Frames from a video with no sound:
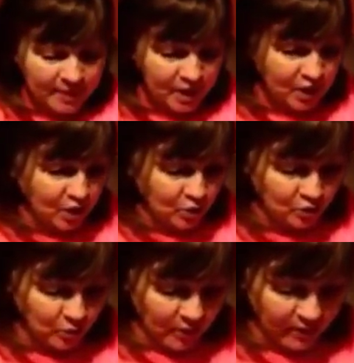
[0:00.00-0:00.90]
I'm going to
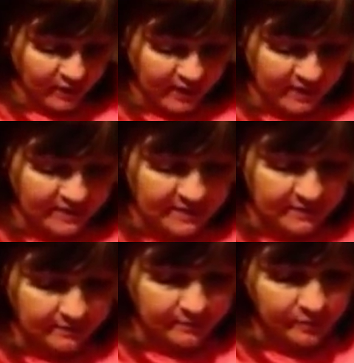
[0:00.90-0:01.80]
use one of these
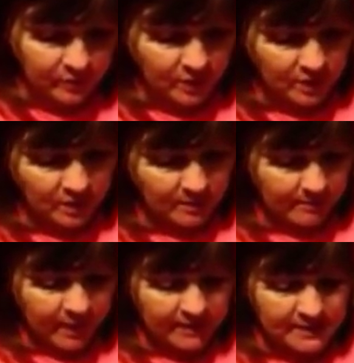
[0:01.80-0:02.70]

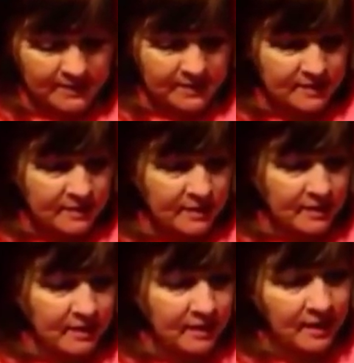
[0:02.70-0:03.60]
buttons.
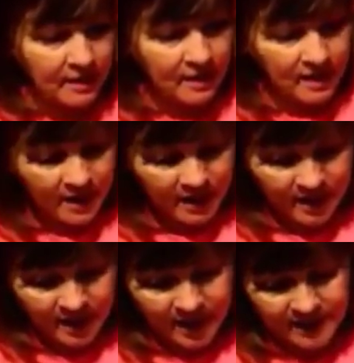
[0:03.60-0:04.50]

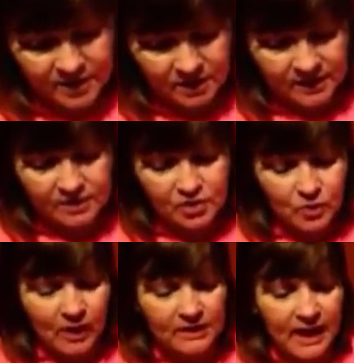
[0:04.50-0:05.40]
And let's
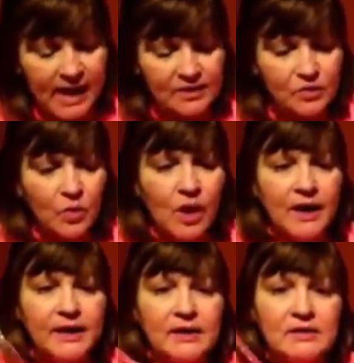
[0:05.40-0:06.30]
do our last
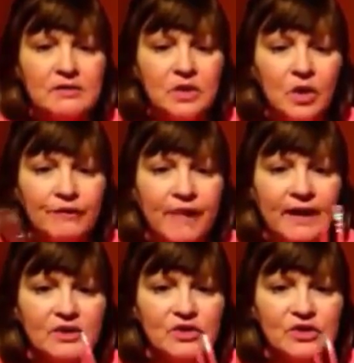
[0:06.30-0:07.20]
one. So
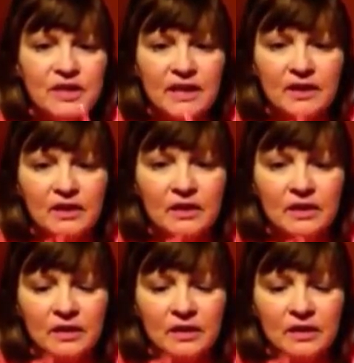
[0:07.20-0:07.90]
find your center.